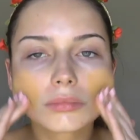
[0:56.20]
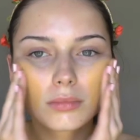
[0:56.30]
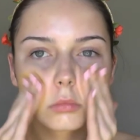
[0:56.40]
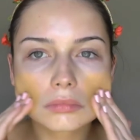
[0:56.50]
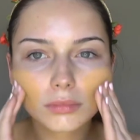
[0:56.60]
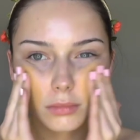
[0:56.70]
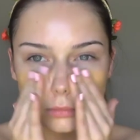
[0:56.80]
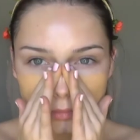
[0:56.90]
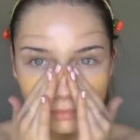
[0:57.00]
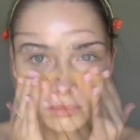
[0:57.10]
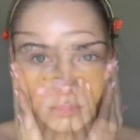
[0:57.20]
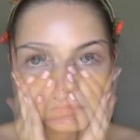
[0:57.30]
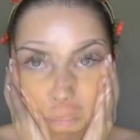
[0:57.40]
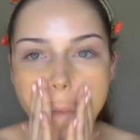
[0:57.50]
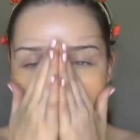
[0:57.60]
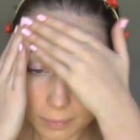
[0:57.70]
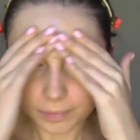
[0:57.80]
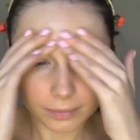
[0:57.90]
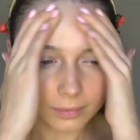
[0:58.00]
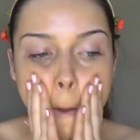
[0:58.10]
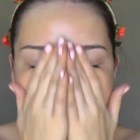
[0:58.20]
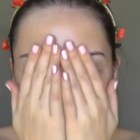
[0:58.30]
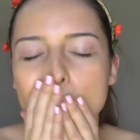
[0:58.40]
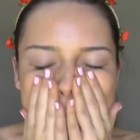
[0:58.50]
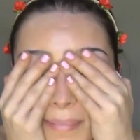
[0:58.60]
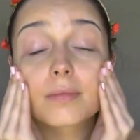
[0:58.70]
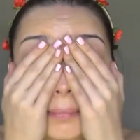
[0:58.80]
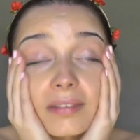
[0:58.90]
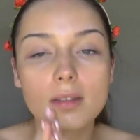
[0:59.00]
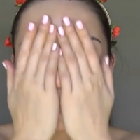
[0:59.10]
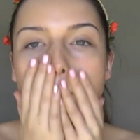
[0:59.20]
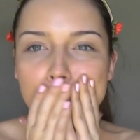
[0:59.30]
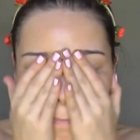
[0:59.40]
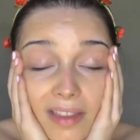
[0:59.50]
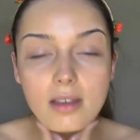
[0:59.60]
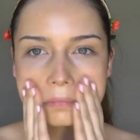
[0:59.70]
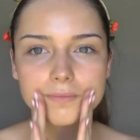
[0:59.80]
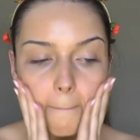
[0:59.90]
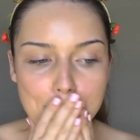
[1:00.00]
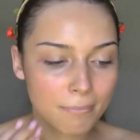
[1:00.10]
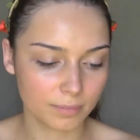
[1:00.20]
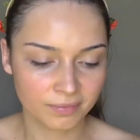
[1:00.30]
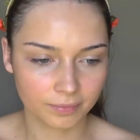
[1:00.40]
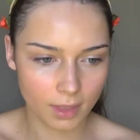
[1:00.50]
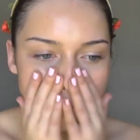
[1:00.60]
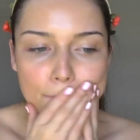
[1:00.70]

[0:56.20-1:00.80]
foundation in look number 4, and I'm rubbing that all over my face. Just sort of